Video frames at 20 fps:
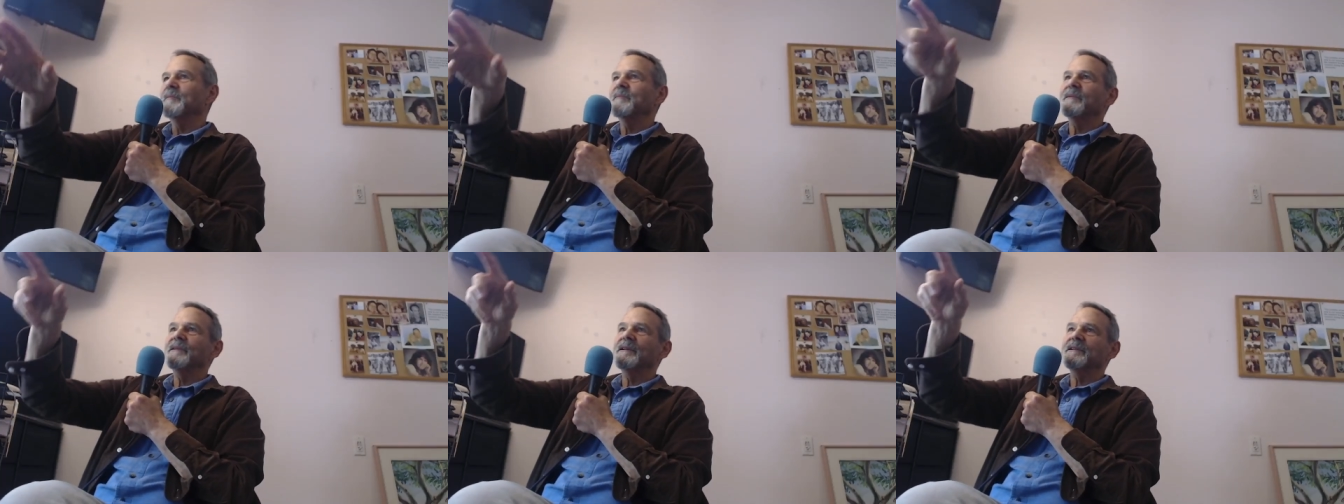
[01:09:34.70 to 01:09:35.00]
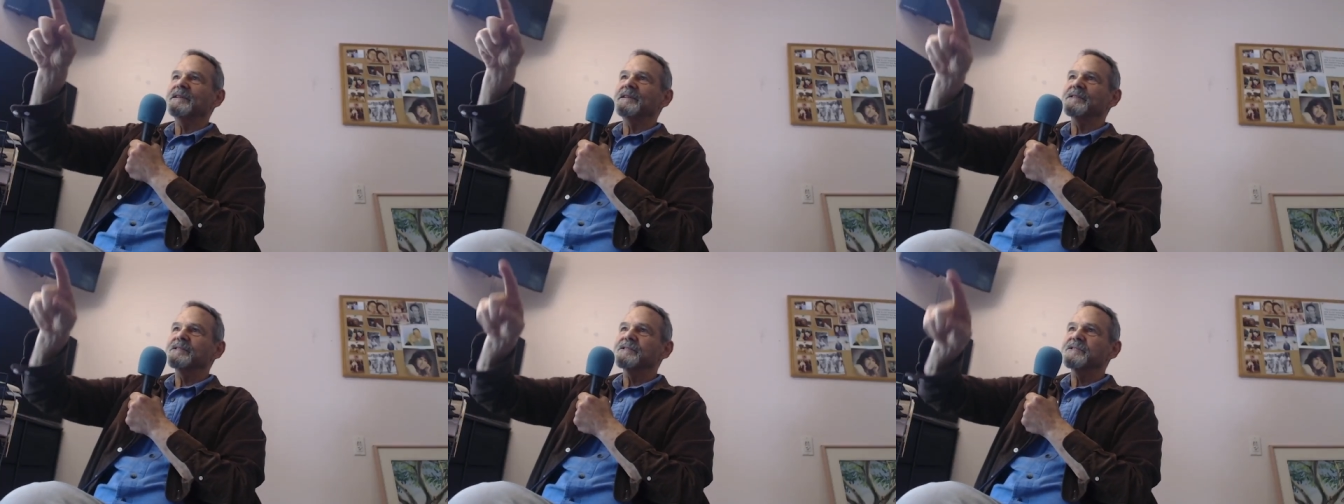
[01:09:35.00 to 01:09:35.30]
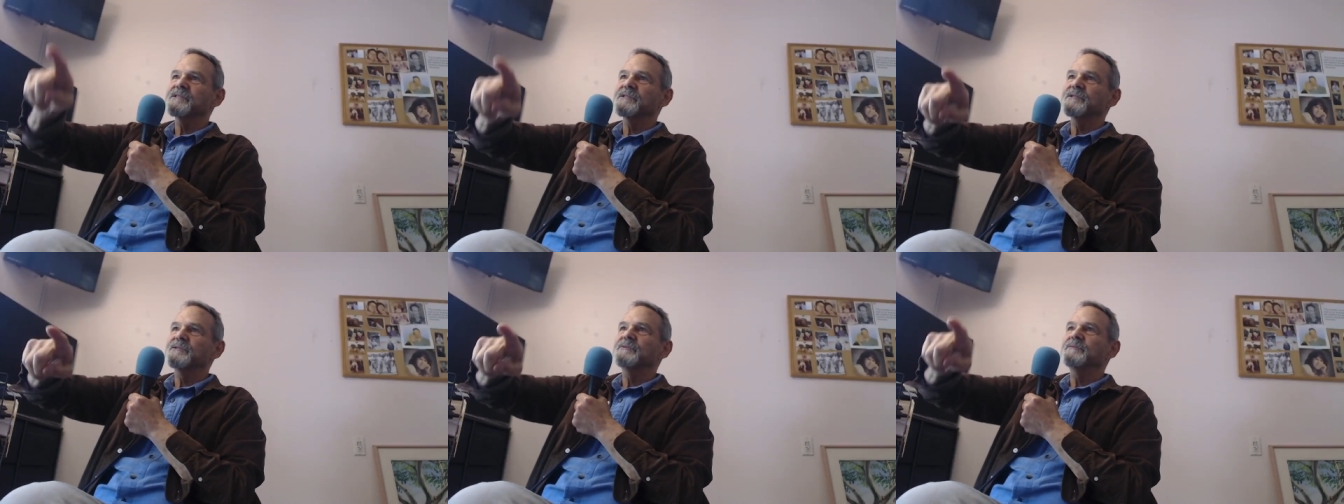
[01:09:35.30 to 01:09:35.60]
that the
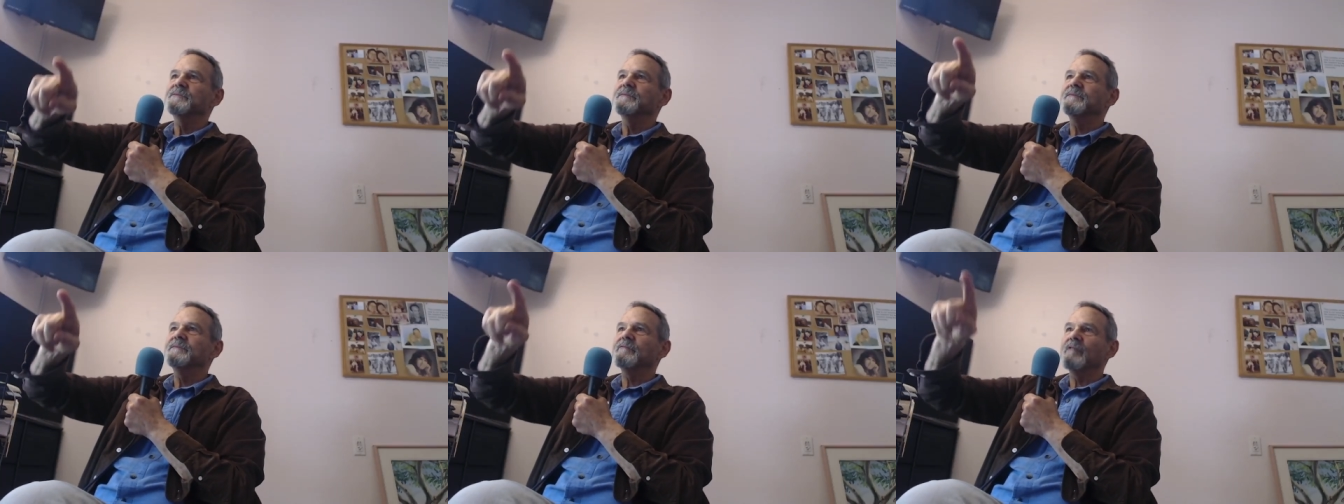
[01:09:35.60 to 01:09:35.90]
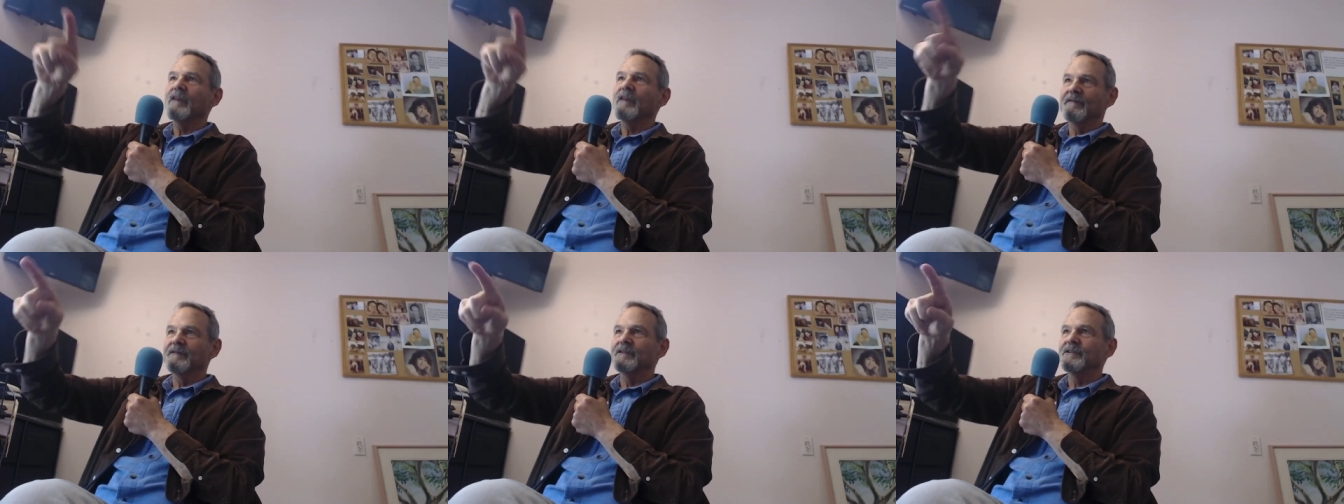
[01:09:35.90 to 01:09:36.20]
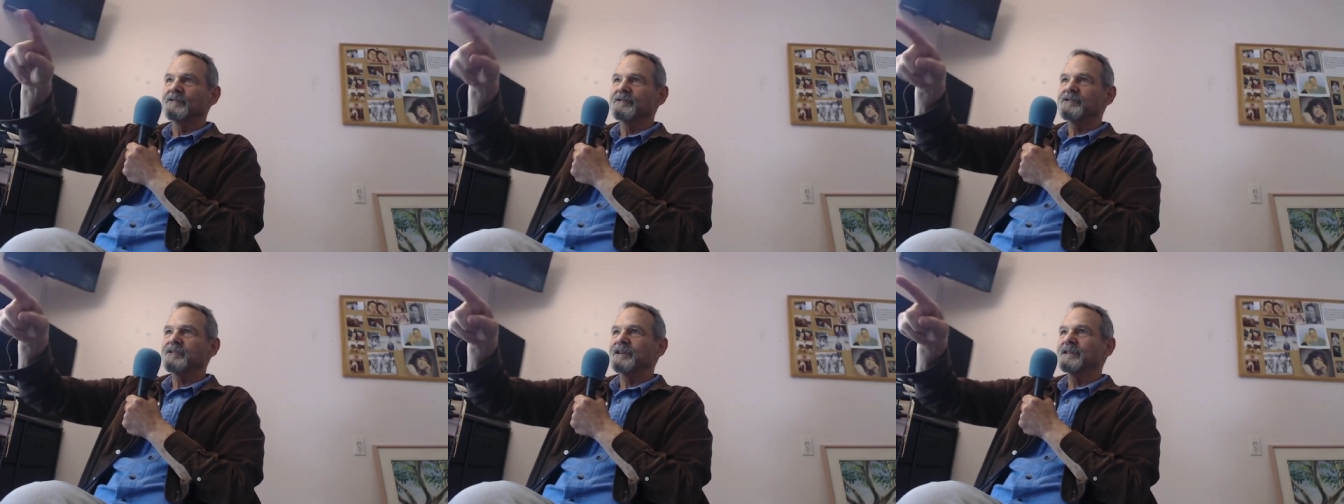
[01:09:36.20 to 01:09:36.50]
Zoom
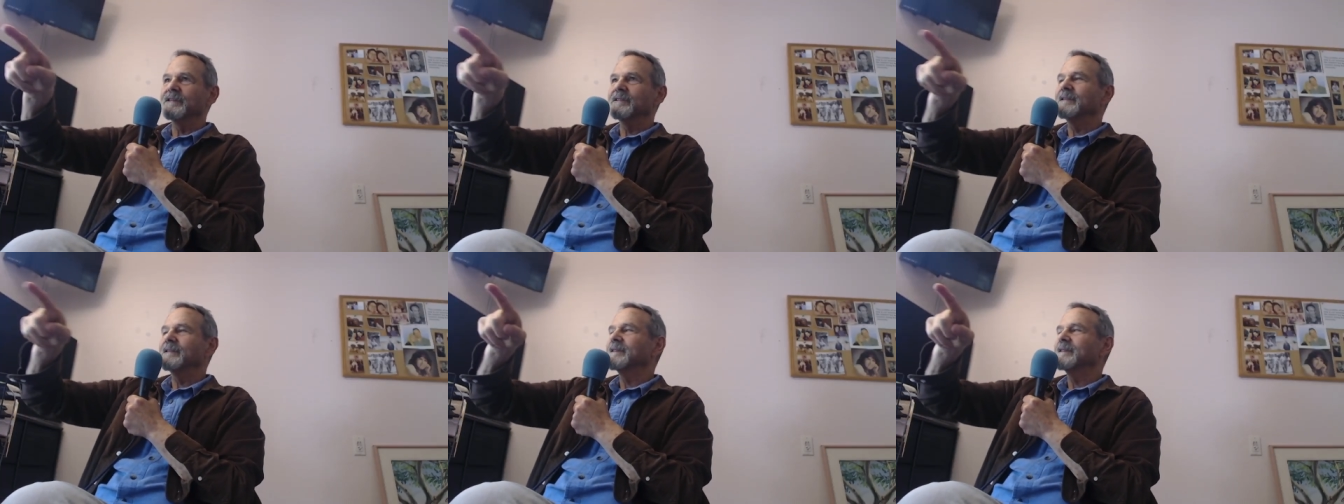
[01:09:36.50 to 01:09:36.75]
revolution,